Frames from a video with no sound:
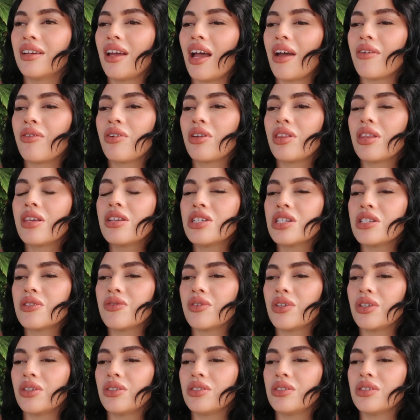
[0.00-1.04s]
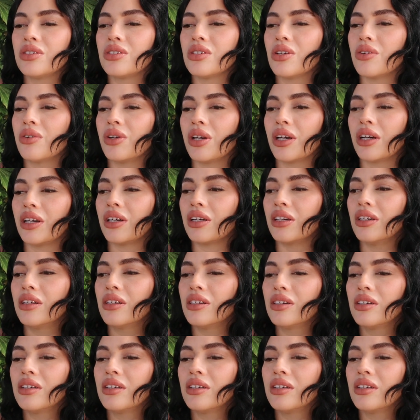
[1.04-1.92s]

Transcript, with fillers: everything just feels so good.